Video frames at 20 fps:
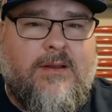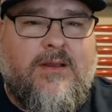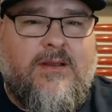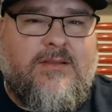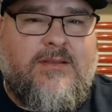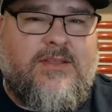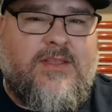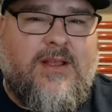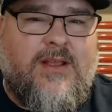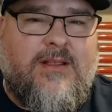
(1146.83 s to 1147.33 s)

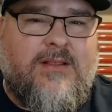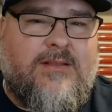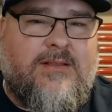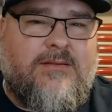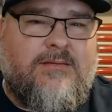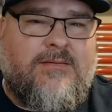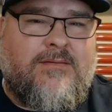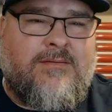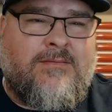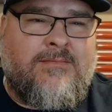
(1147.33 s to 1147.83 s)
the
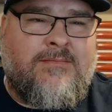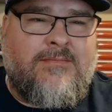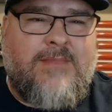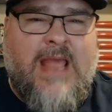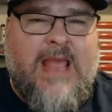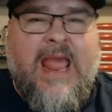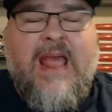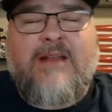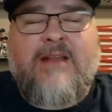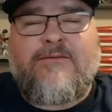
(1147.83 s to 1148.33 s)

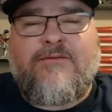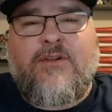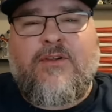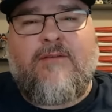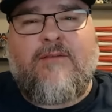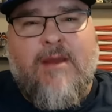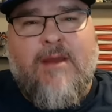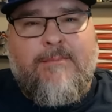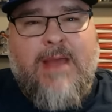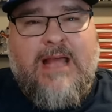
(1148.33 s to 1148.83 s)
handful
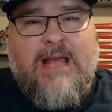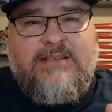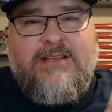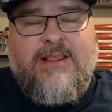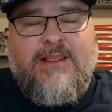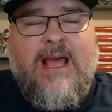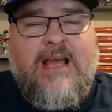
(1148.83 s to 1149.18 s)
of at-bats of